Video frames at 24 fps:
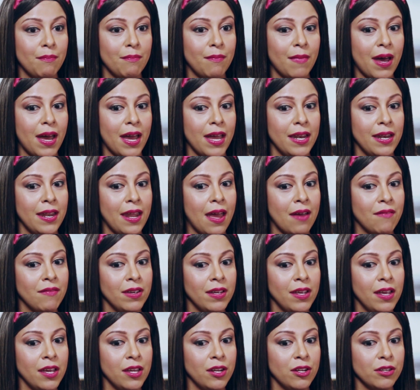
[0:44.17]
My
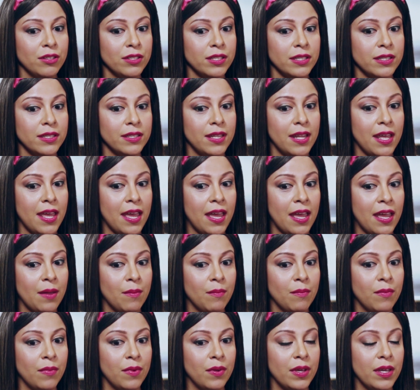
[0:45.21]
navigator's
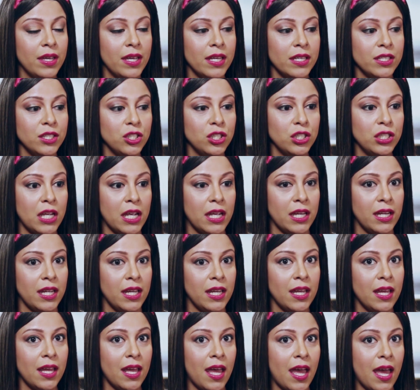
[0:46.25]
name is
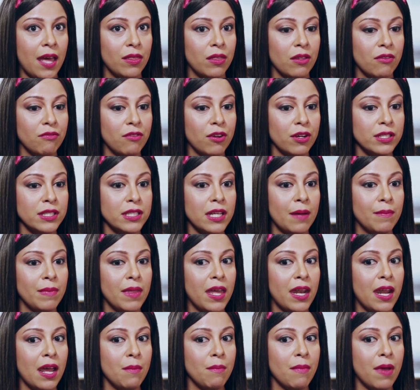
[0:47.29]
Janie, and the first time
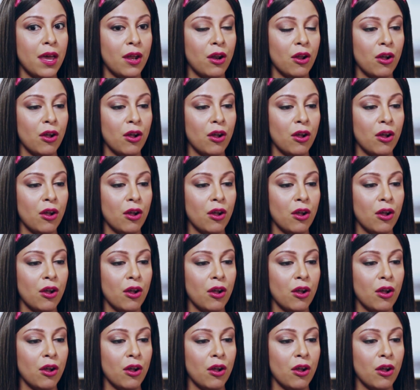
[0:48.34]
that I met